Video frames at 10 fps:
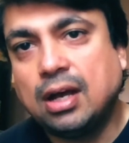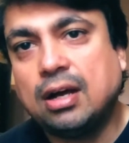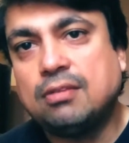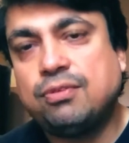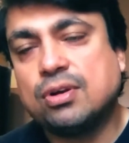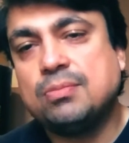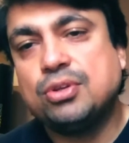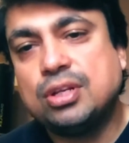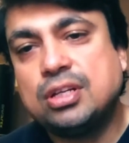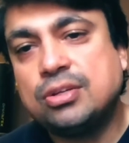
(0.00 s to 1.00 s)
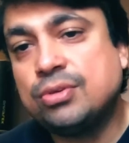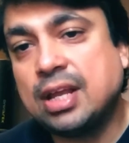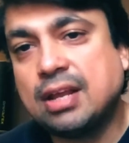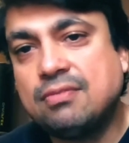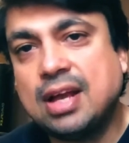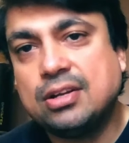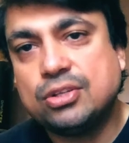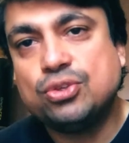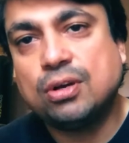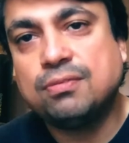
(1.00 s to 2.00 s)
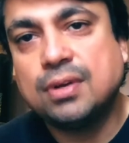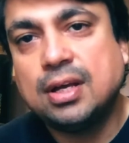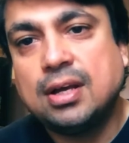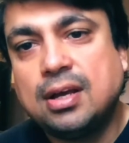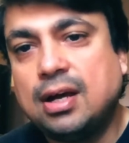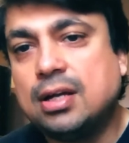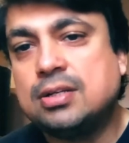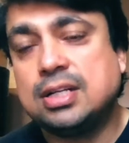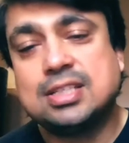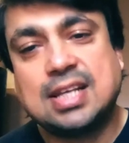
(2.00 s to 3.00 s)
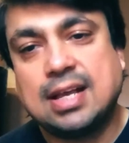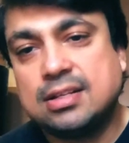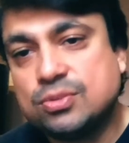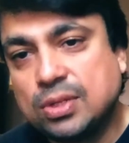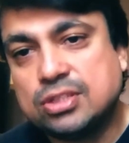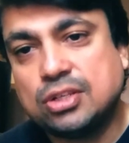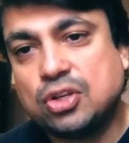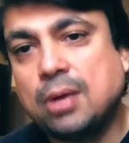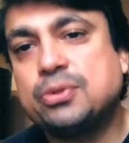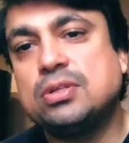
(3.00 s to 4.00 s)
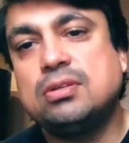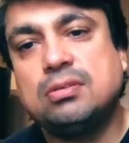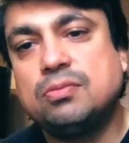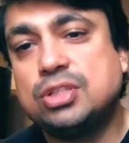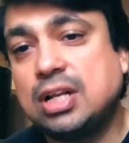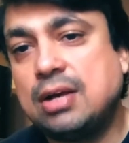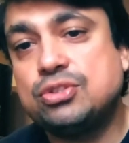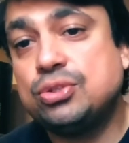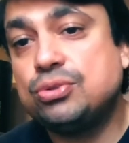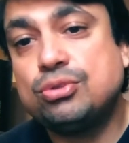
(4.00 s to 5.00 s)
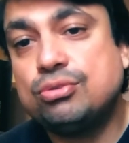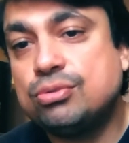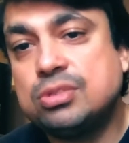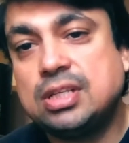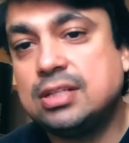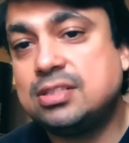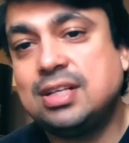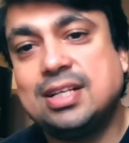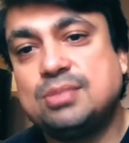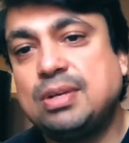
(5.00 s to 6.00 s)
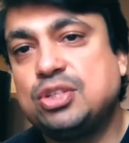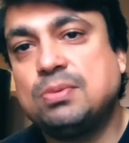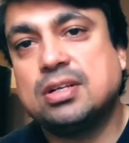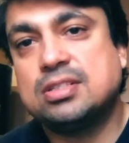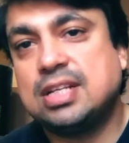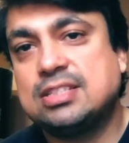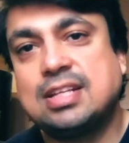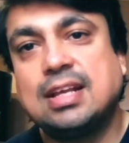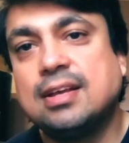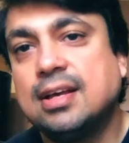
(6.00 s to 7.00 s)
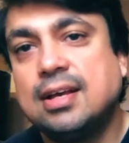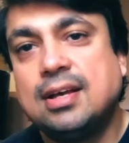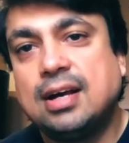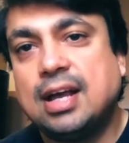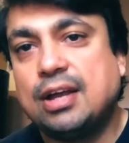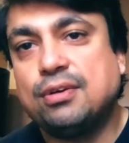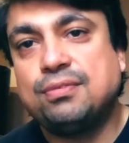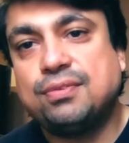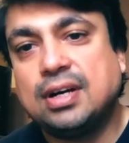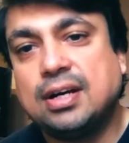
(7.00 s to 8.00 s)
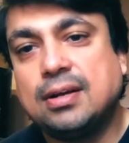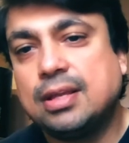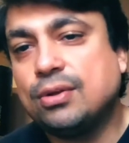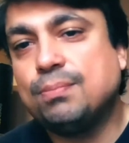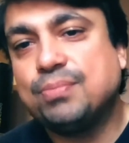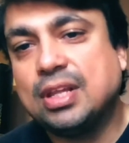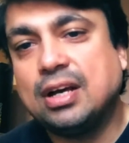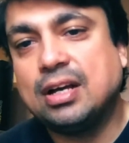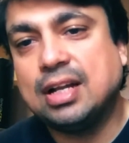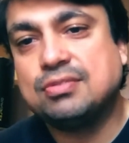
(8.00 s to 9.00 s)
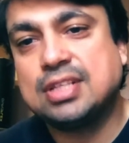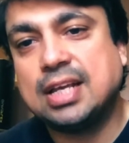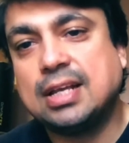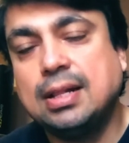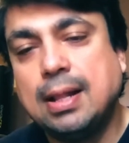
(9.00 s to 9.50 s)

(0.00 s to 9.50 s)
for community to take advantage of. Terrascan is one such option, which allows you to do CIS benchmarks testing ahead of life cycle.